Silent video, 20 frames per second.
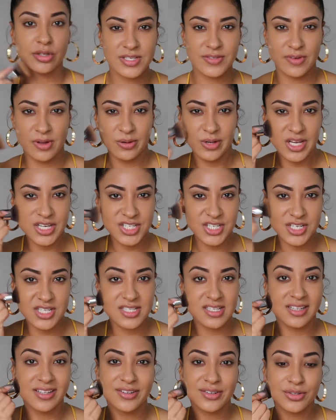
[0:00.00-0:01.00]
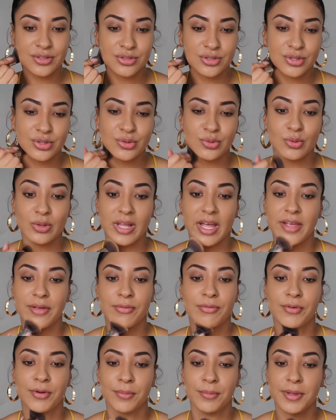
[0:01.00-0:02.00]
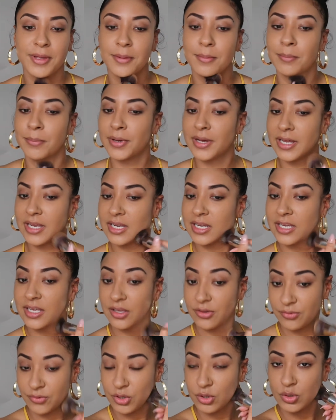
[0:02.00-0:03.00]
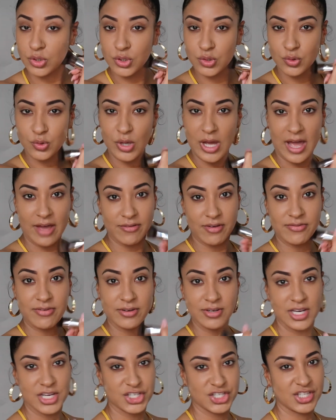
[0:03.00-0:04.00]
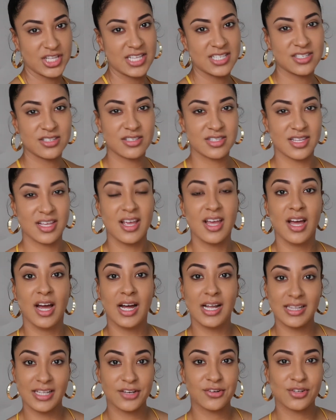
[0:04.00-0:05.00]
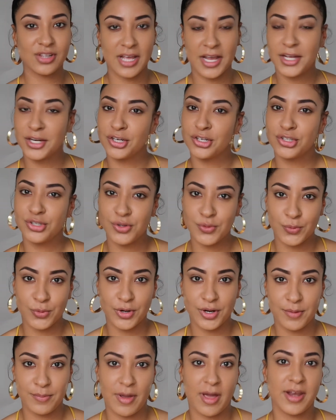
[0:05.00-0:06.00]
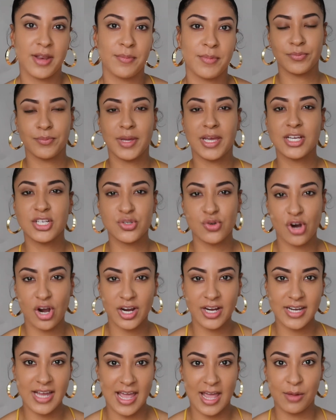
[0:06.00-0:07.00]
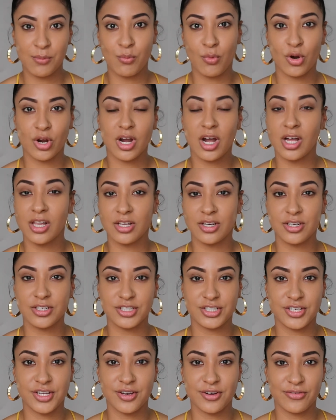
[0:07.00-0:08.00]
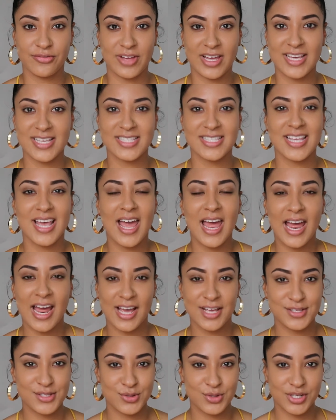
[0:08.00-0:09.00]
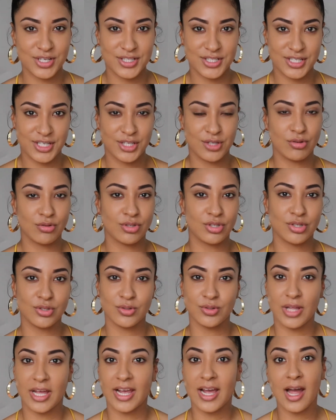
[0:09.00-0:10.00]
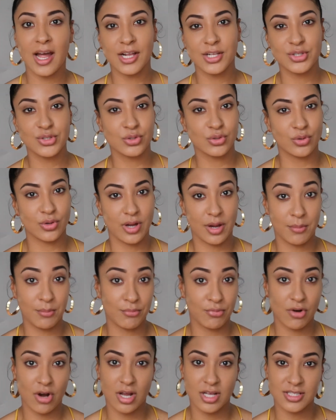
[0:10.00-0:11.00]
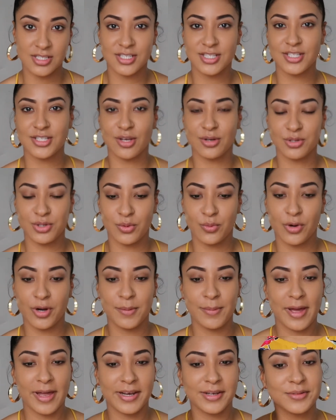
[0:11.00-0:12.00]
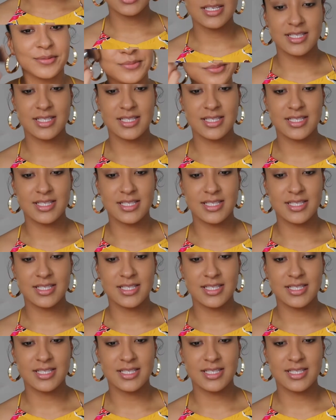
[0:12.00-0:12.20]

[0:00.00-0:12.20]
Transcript: Foundation is a little too light for me, but if you do have a foundation that's just a little lighter, don't worry about it, because you are going to add more color to your face as you continue to like contour and bronze, so don't worry about it. I'm going